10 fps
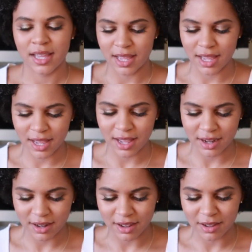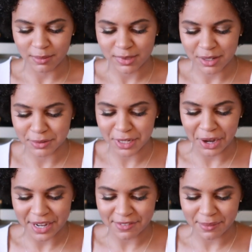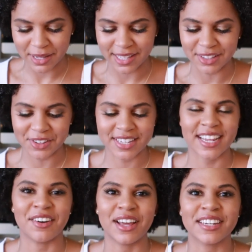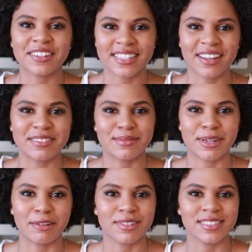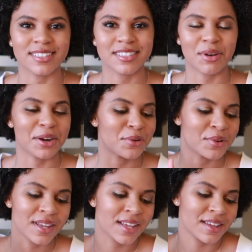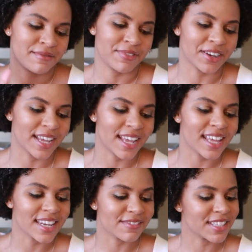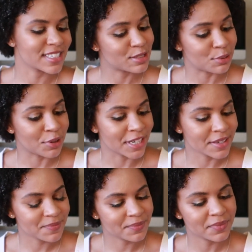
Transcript: And um, so sorry if I'm like looking down. I took down some notes just so I don't forget any of this story.